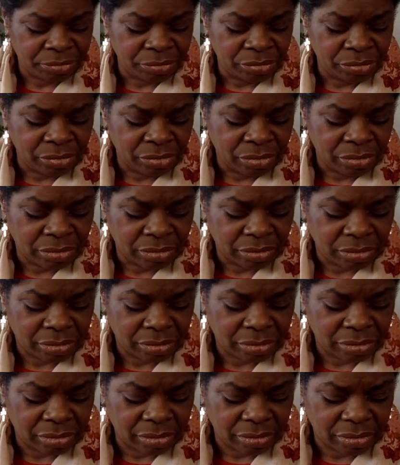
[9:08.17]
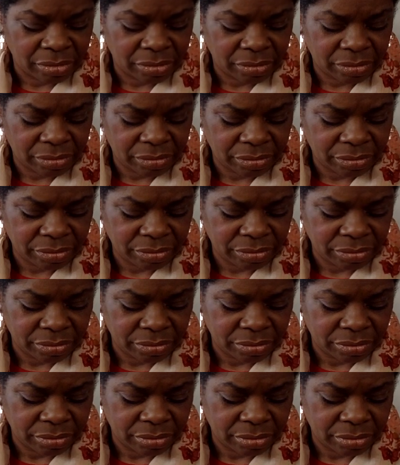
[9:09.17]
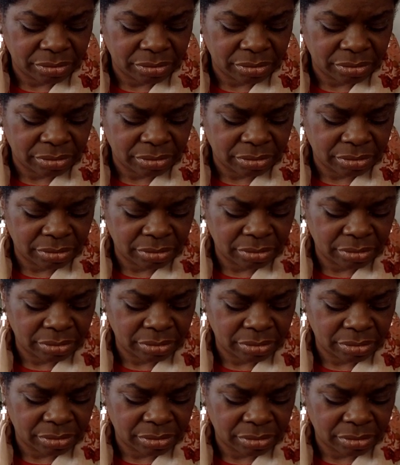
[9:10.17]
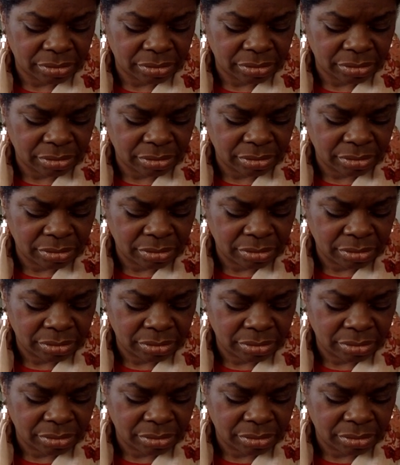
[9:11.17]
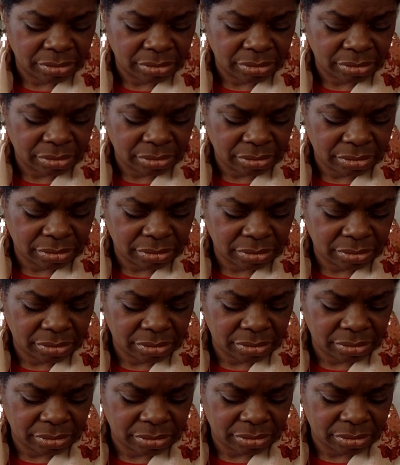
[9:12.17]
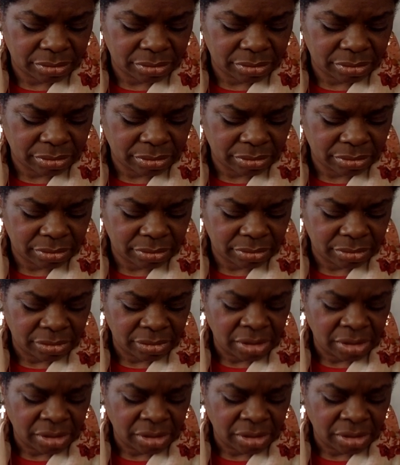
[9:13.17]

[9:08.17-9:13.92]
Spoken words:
(silence)